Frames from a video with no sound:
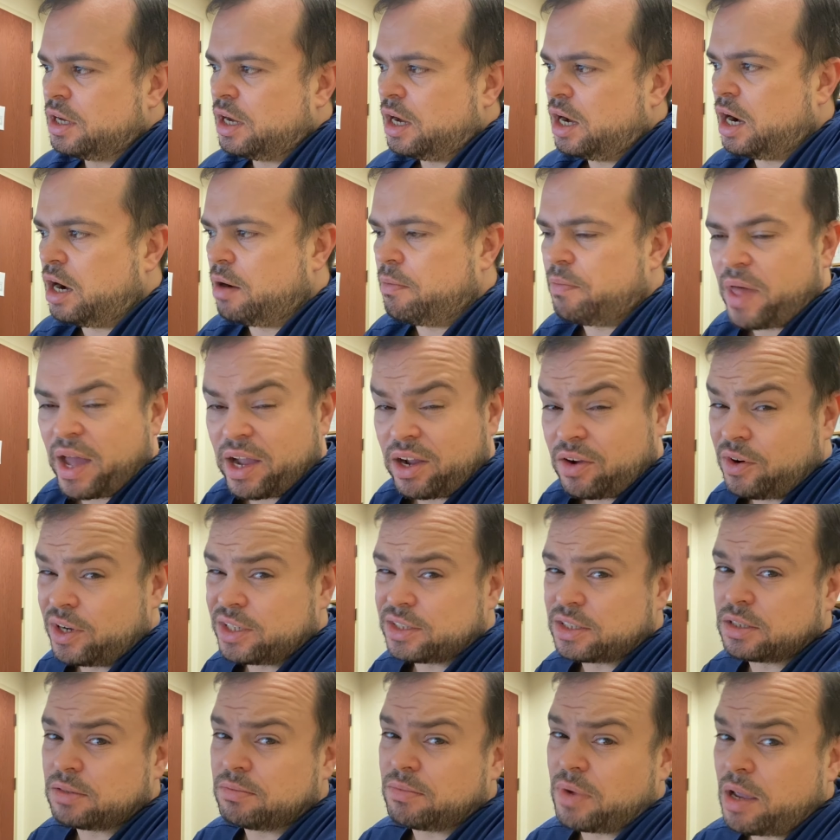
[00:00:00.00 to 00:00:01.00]
That
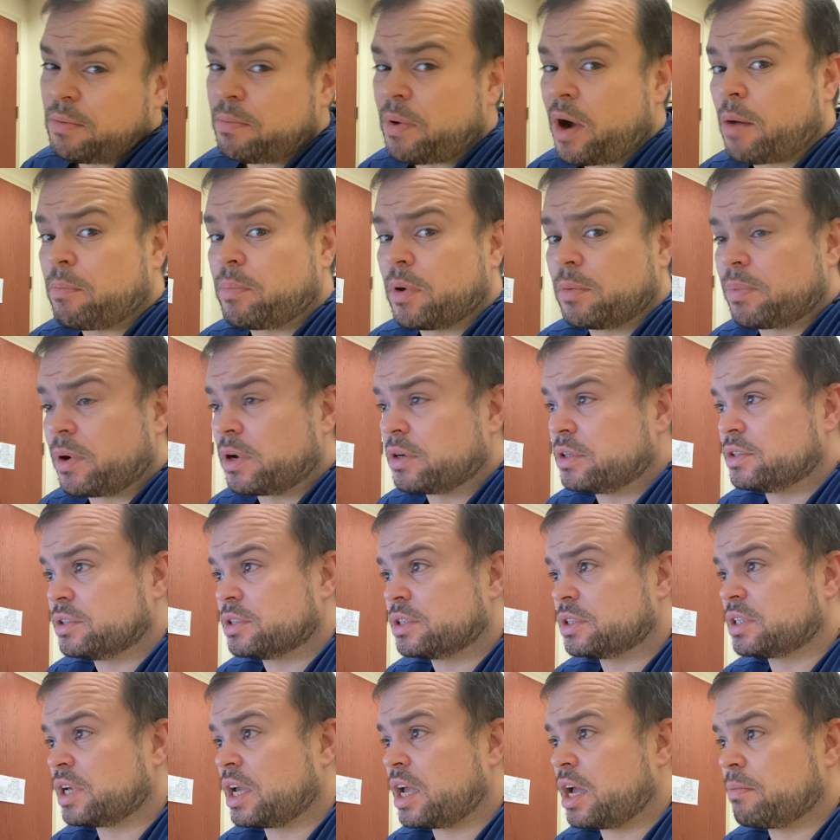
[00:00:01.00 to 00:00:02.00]
question may pop up on your
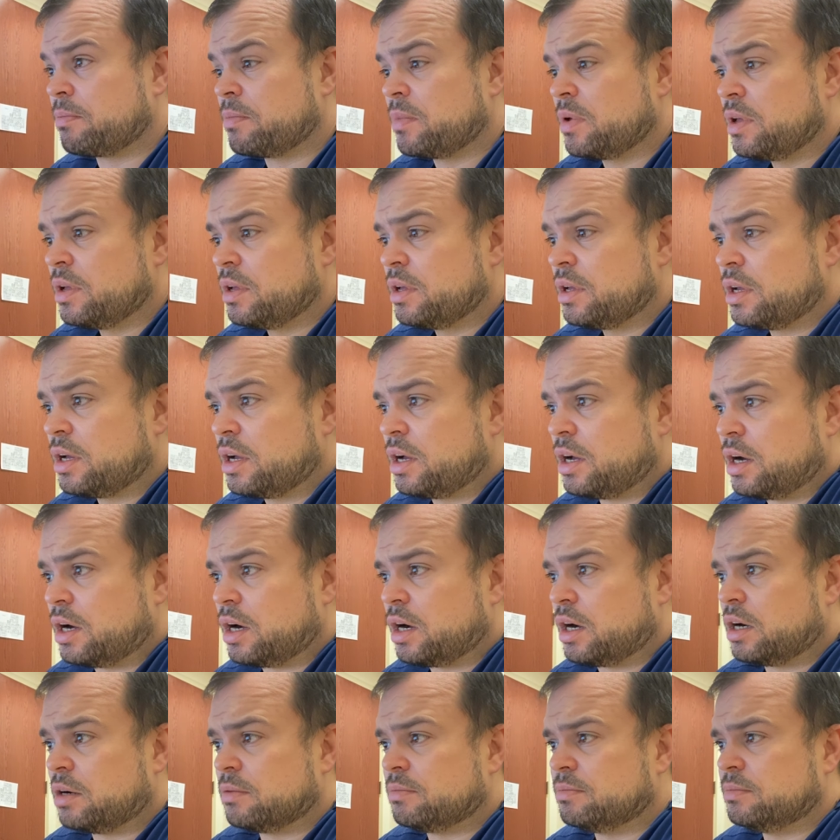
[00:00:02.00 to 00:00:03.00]
exam,
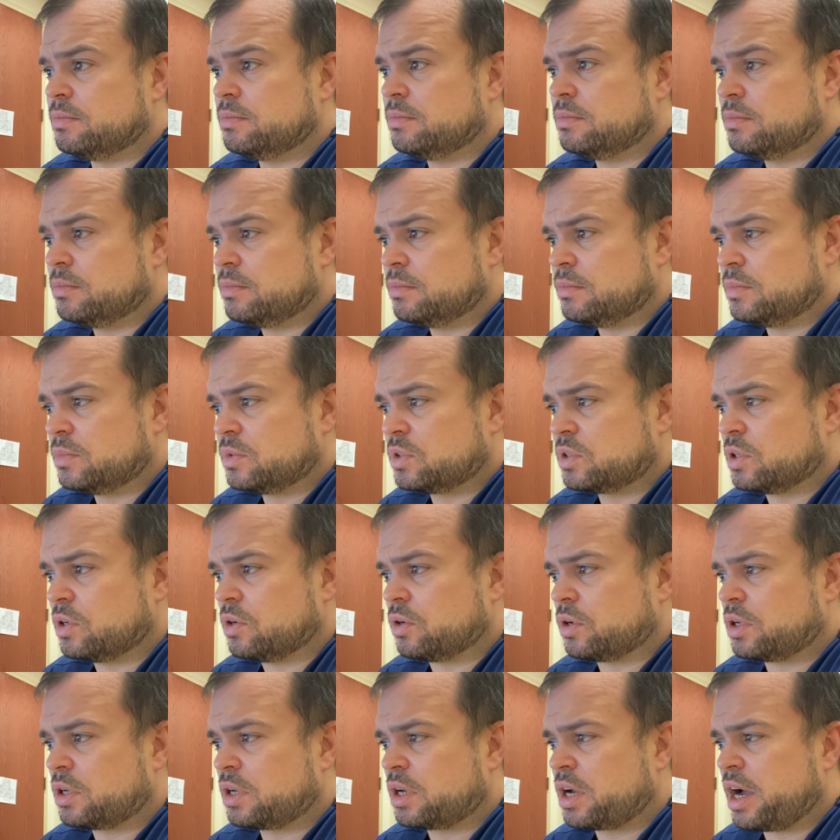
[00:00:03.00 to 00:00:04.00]

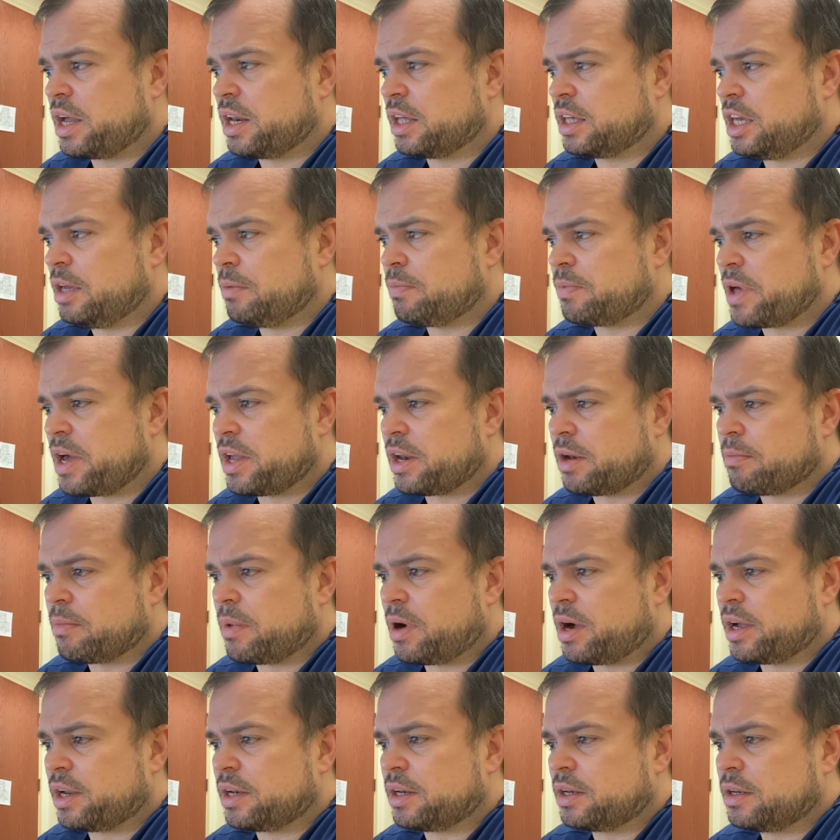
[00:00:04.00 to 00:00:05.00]
so kind of keep that in
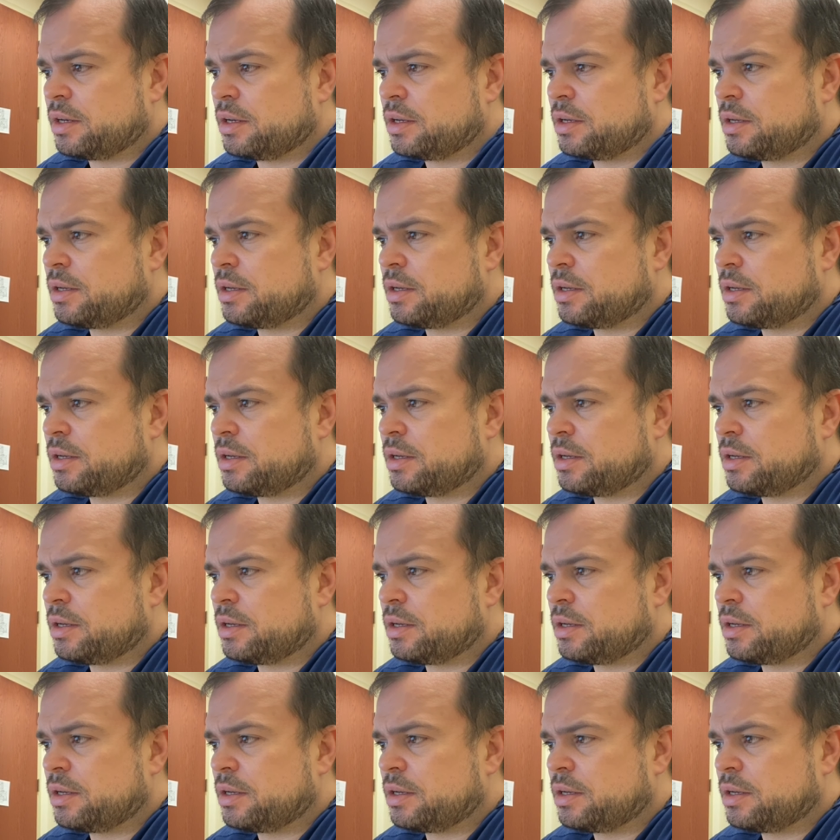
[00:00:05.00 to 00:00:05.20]
mind.